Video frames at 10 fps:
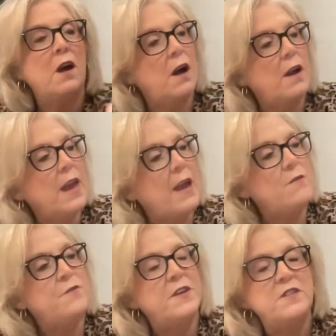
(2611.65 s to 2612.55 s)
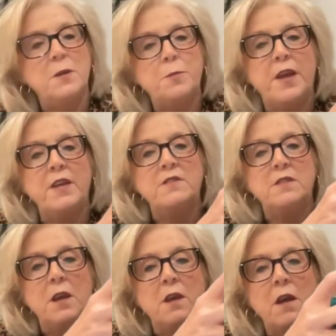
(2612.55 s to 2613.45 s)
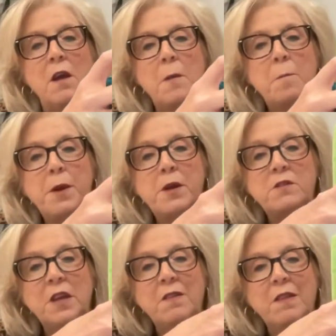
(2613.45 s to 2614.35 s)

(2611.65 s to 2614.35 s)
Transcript: Again, fussy placing, building